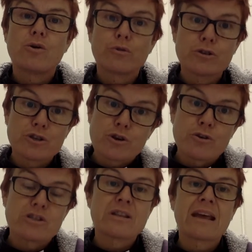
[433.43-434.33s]
or a
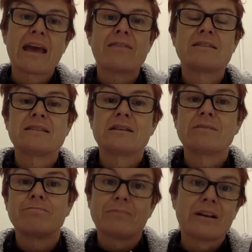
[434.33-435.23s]
church that gathers in
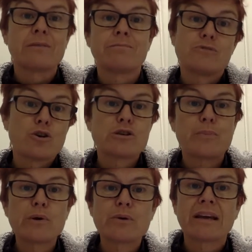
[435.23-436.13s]
a church
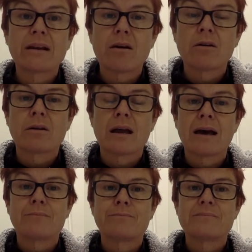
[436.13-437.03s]
building
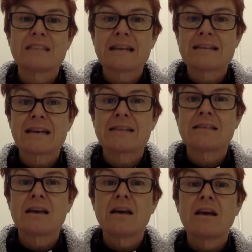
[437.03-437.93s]
on Sundays,
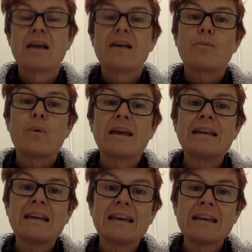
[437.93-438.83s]
we
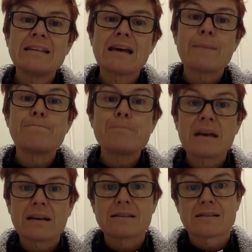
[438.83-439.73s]
need a
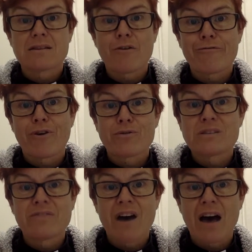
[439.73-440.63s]
mix of those
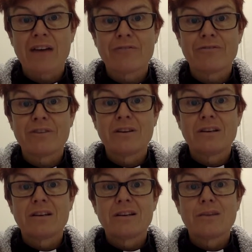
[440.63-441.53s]
five.
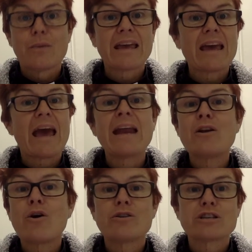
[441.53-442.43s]
We
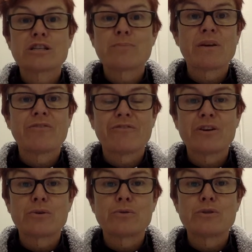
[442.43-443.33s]
cannot just be
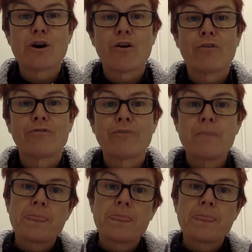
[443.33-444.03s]
filled of